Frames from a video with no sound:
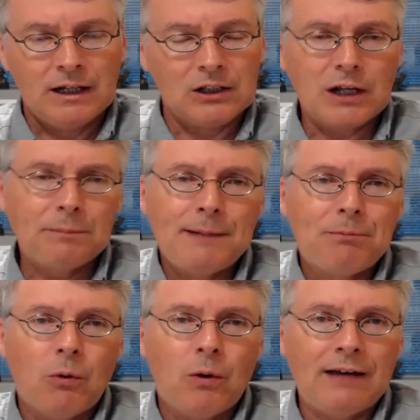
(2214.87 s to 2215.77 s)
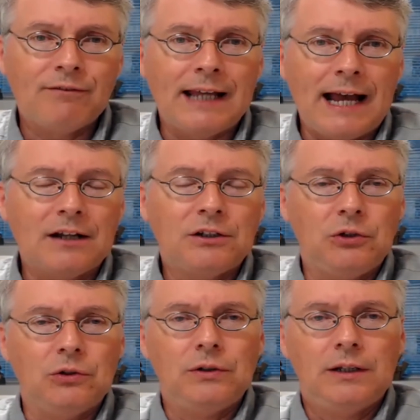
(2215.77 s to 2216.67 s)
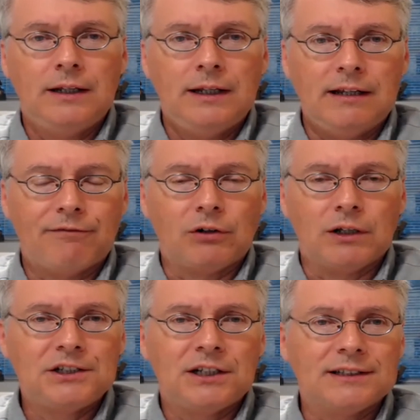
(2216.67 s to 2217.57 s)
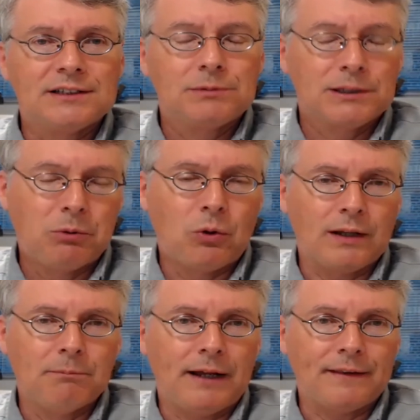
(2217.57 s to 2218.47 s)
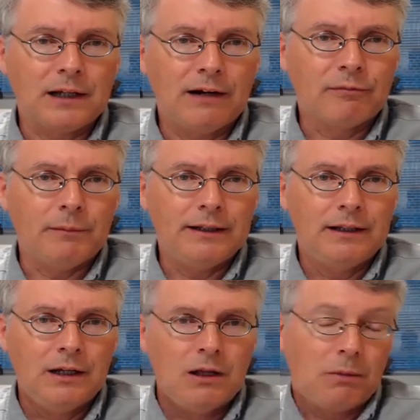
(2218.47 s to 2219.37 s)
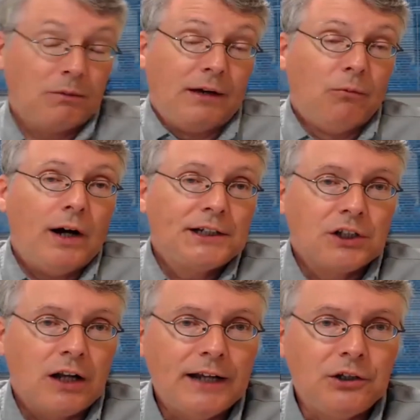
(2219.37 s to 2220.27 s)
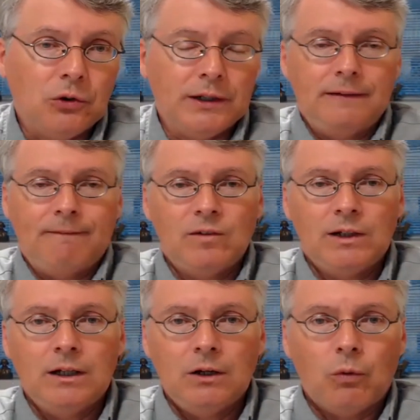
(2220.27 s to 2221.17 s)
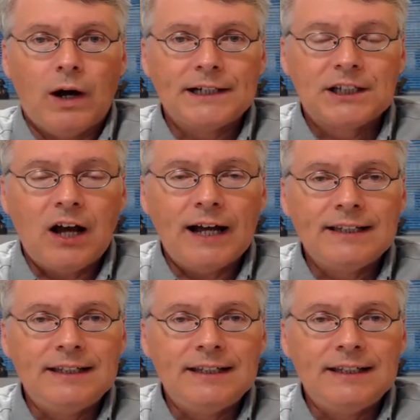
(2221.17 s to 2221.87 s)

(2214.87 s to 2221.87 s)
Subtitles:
A lot of people will have the attitude, if religion is supported by the government, then why should I do it? Why should I